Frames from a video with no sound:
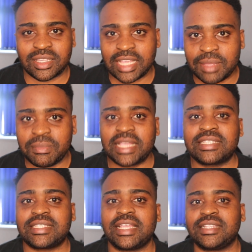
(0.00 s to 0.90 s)
it makes
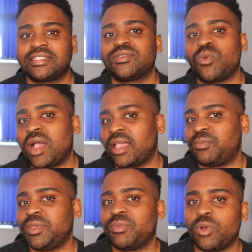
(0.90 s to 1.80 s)
sense why
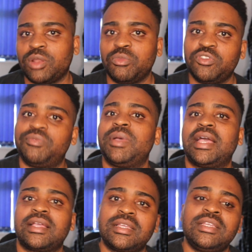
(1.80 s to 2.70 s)
people want to move
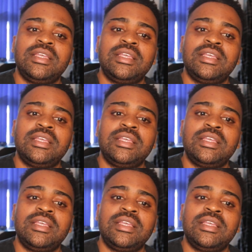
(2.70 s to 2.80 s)
back.